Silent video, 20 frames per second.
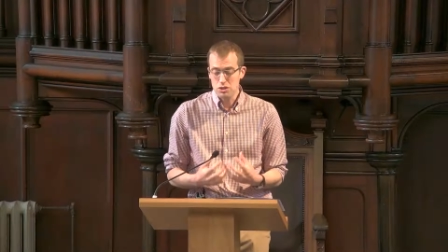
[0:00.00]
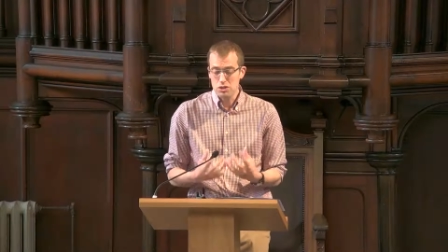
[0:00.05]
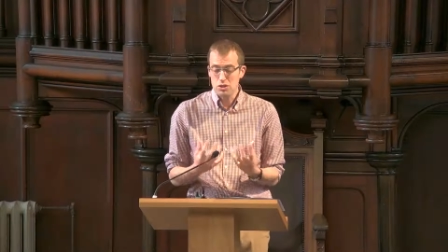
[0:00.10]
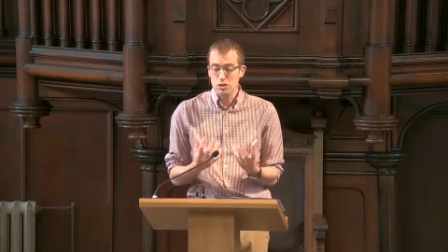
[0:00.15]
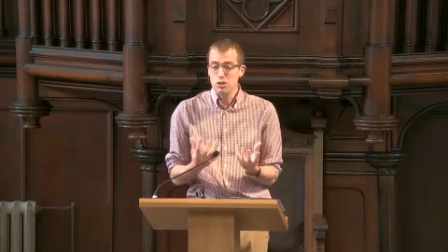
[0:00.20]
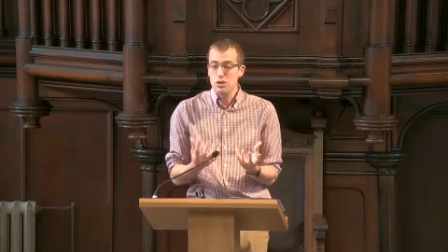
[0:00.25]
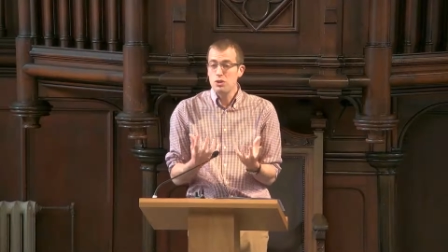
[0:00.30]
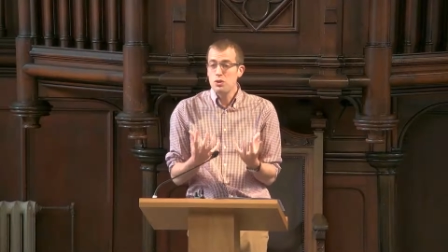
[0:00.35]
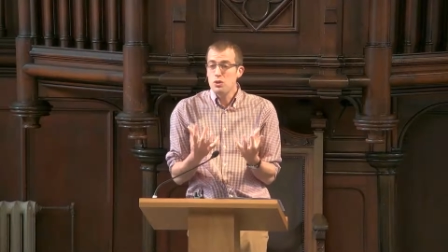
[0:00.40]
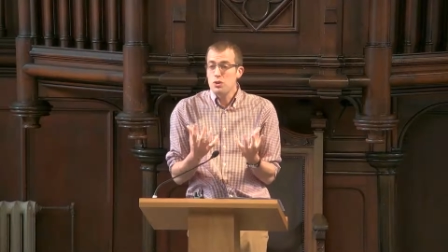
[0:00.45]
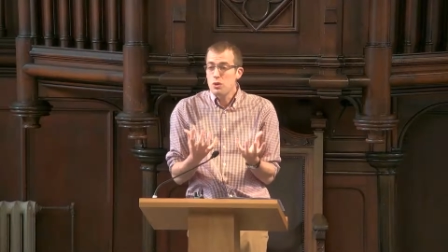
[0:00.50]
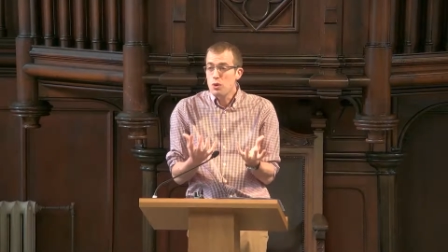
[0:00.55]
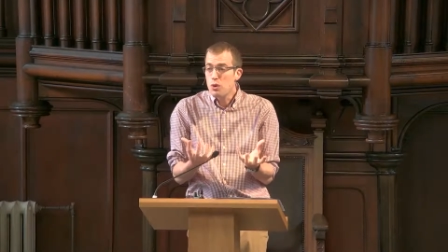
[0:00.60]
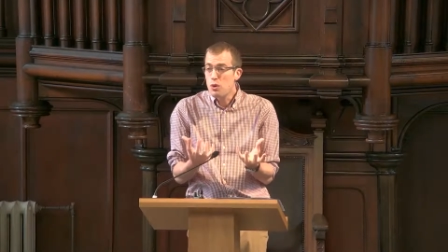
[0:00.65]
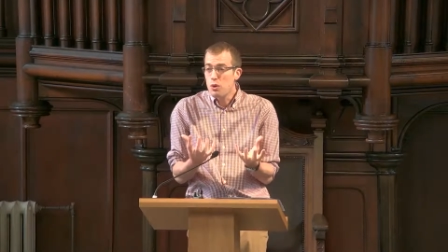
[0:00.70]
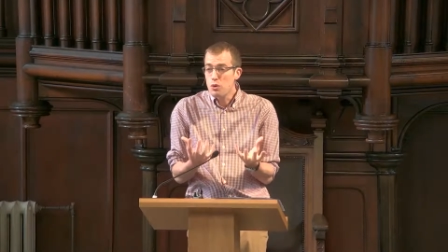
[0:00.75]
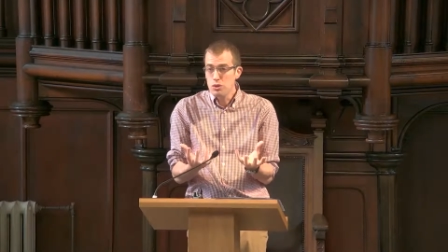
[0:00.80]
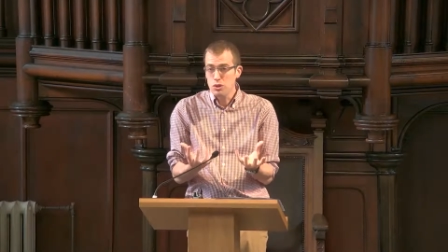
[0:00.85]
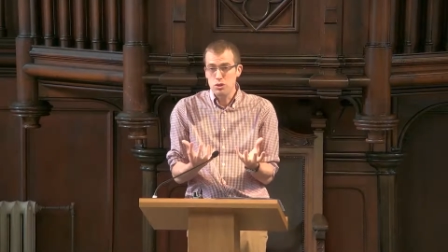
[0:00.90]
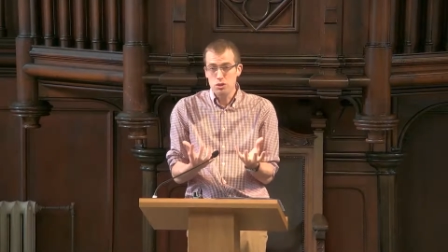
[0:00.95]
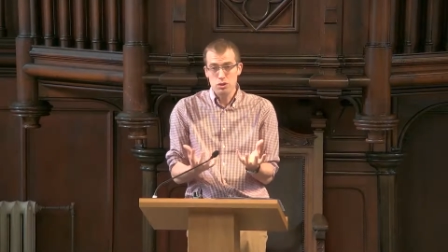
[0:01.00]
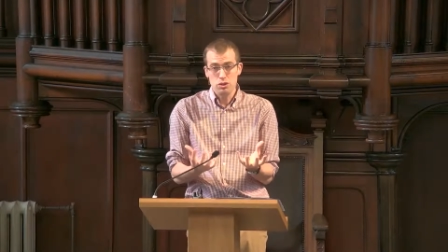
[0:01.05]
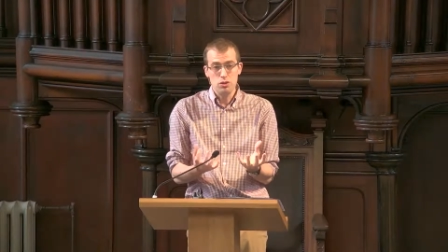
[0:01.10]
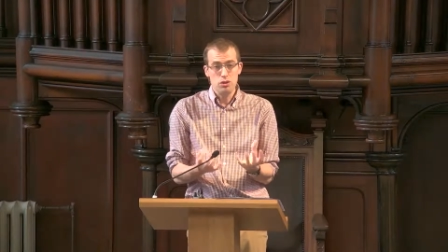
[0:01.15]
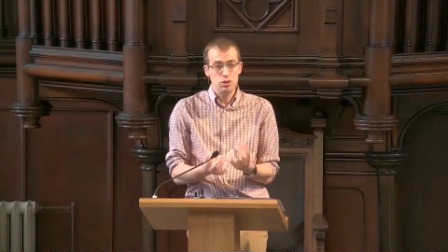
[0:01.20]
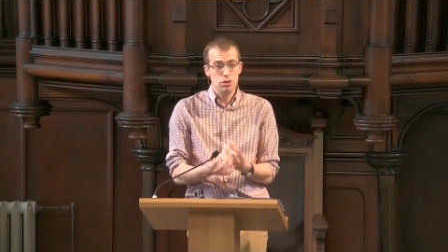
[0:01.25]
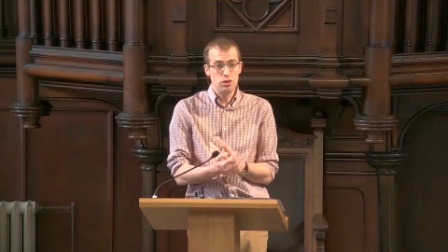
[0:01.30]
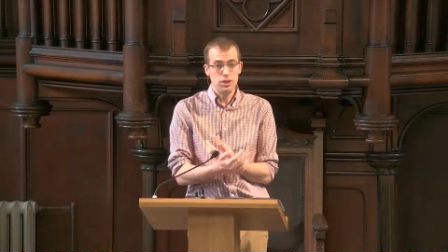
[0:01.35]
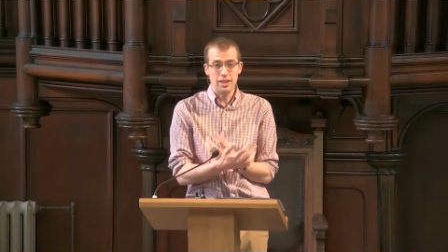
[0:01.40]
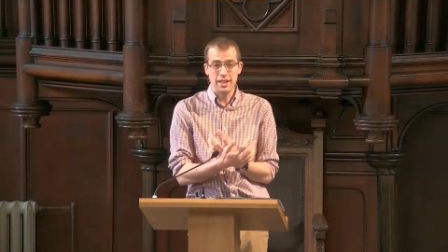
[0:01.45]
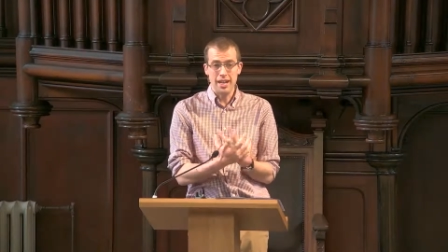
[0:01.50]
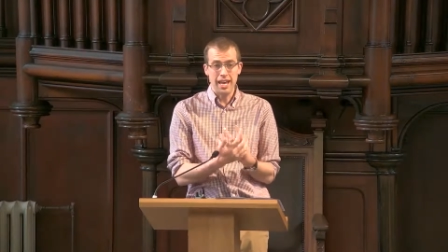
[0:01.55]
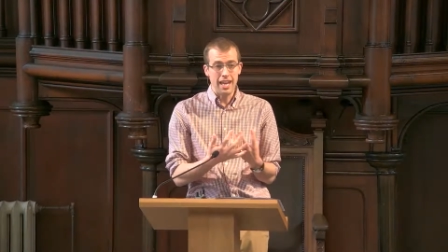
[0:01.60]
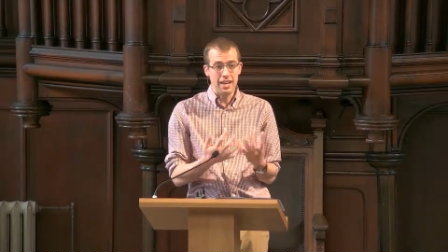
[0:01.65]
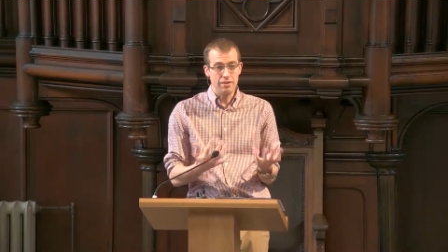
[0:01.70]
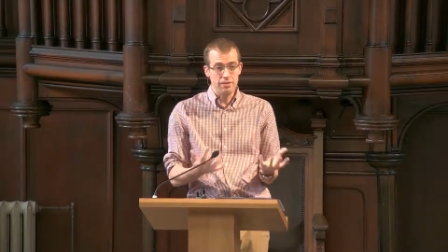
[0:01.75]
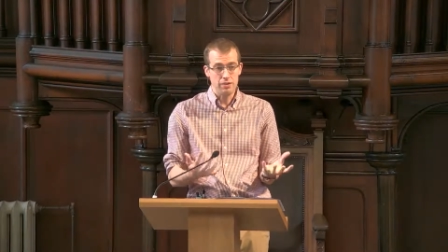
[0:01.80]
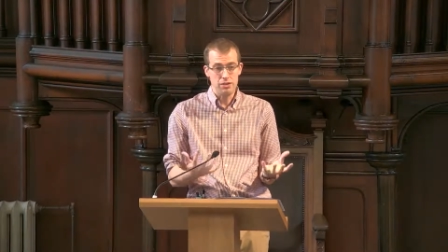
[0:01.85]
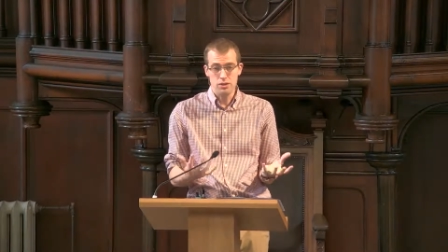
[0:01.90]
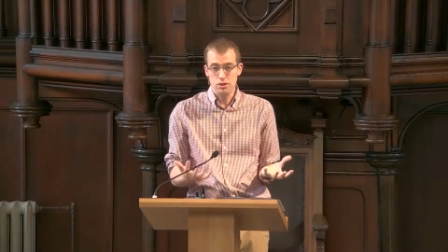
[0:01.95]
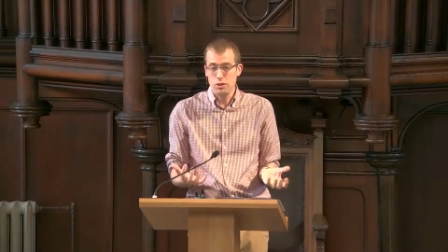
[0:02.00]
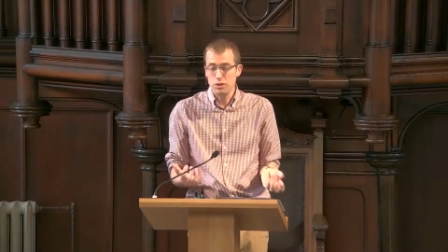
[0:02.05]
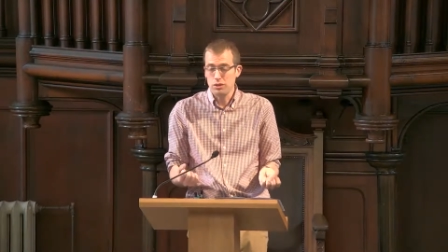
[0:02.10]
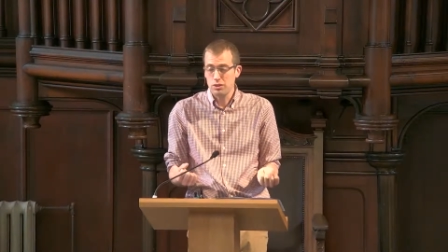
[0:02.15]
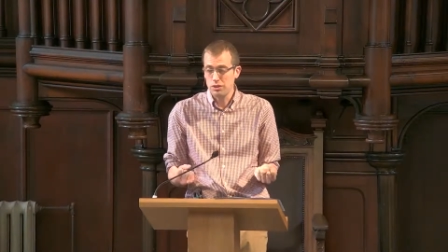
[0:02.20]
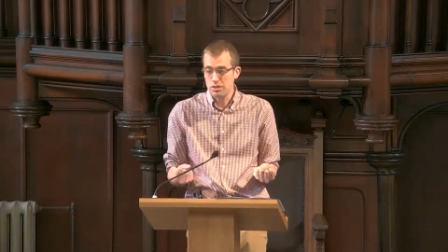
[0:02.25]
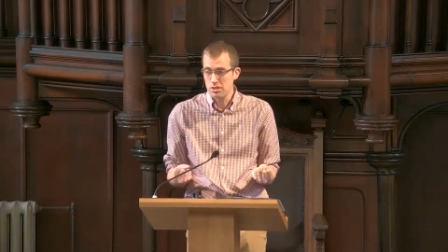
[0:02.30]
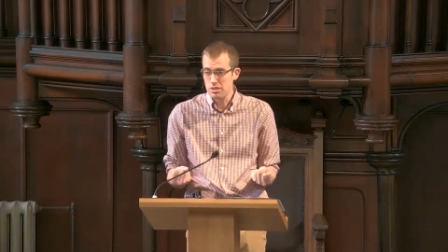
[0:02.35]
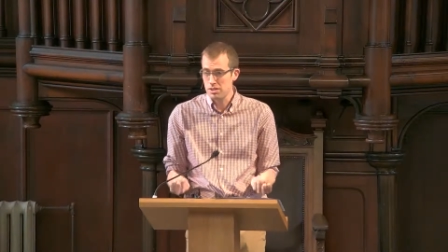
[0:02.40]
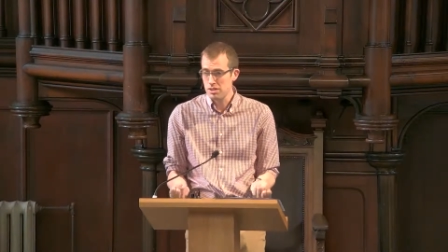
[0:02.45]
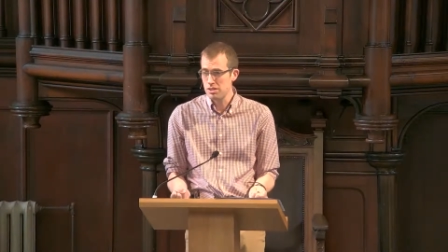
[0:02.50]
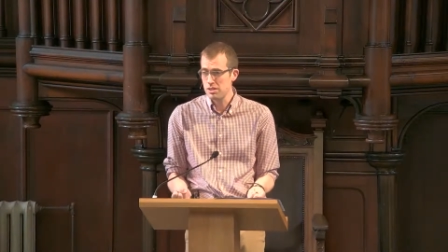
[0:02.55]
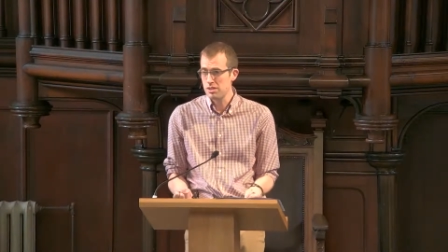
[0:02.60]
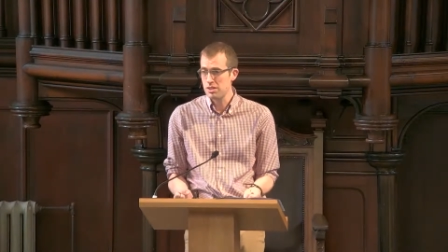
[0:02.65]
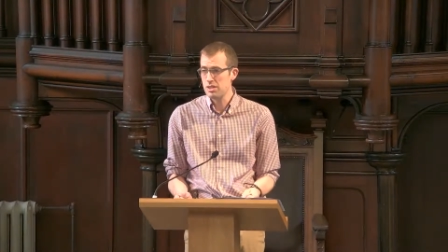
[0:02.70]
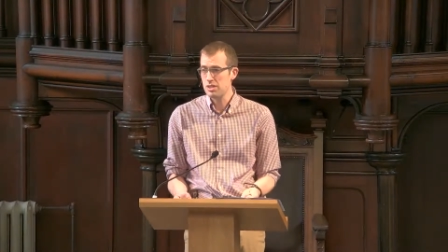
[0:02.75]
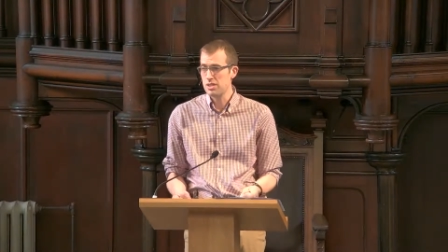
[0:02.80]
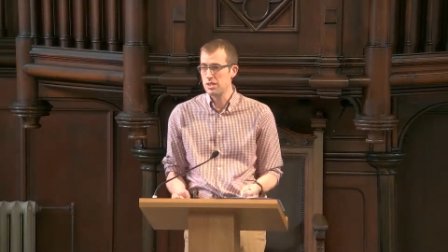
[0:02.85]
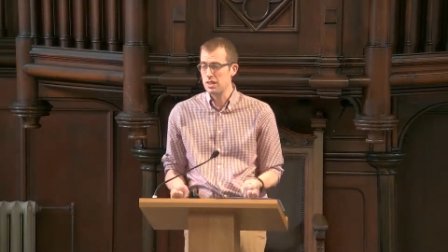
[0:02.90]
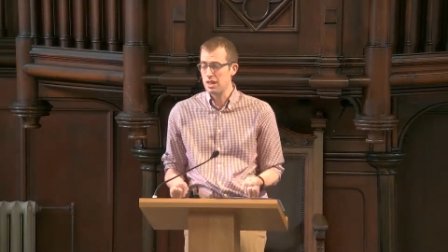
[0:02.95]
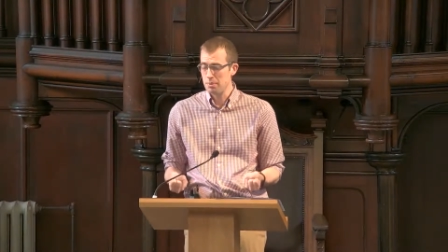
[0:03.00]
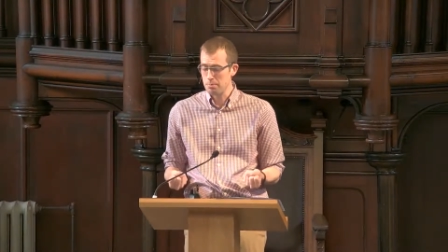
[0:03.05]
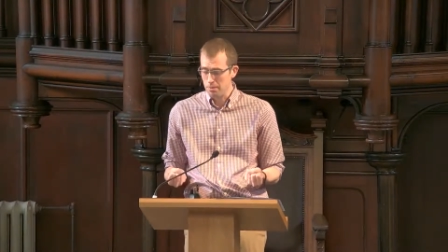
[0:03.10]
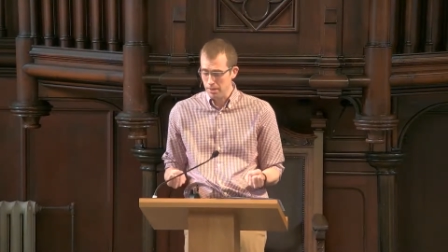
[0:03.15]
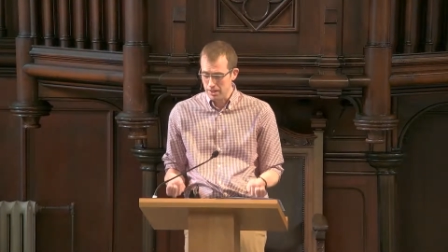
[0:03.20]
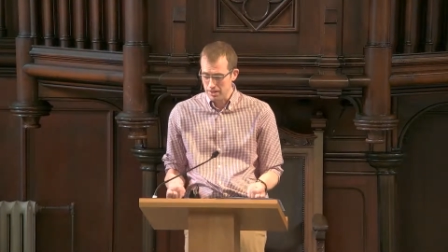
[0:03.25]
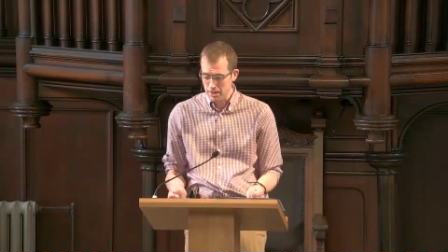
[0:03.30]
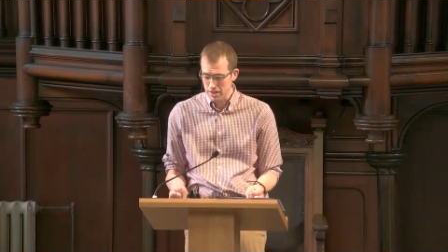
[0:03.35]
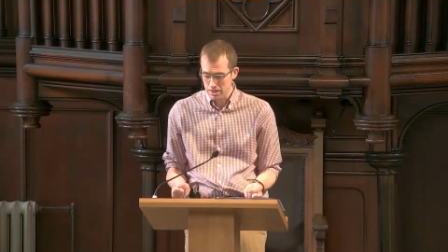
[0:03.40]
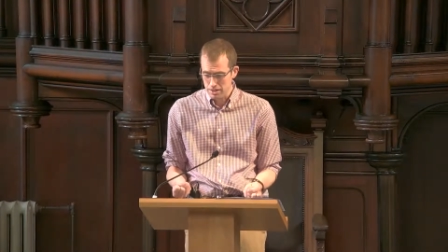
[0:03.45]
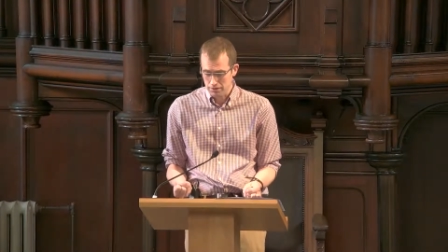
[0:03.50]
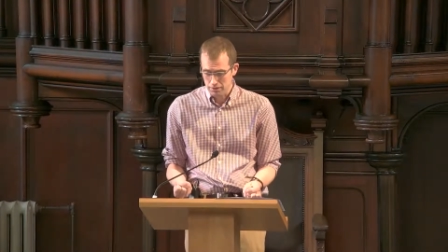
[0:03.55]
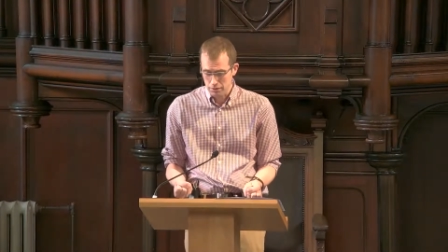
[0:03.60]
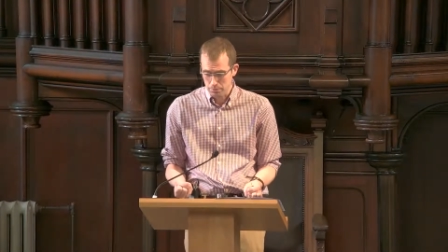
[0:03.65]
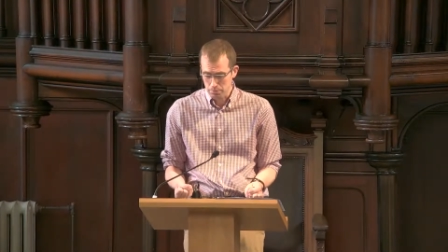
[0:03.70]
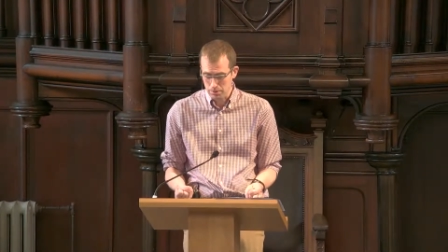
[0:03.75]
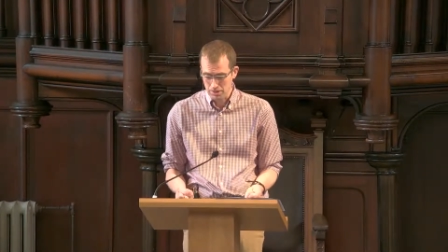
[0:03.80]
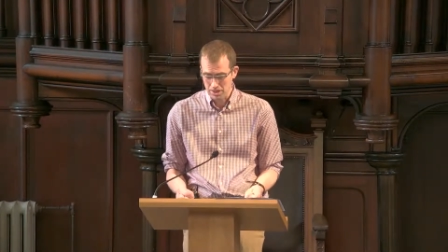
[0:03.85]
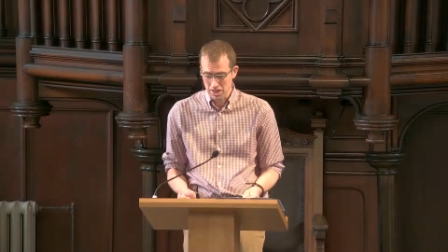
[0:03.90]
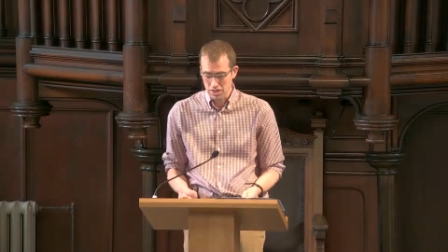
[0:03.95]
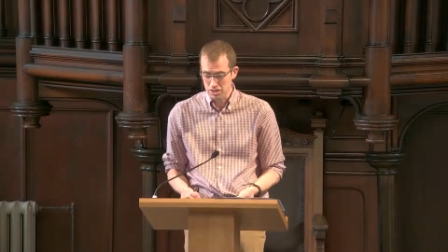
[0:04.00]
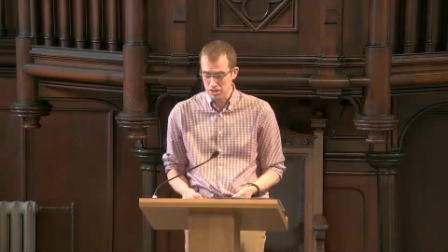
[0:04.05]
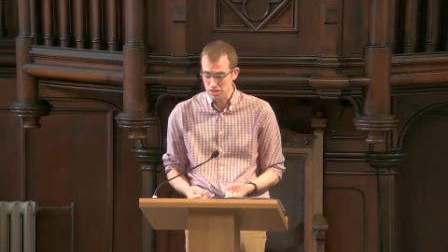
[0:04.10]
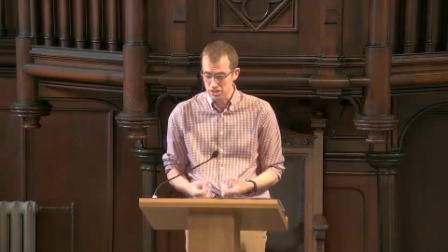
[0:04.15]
do you know the truth that life does not consist in the abundance of your possessions?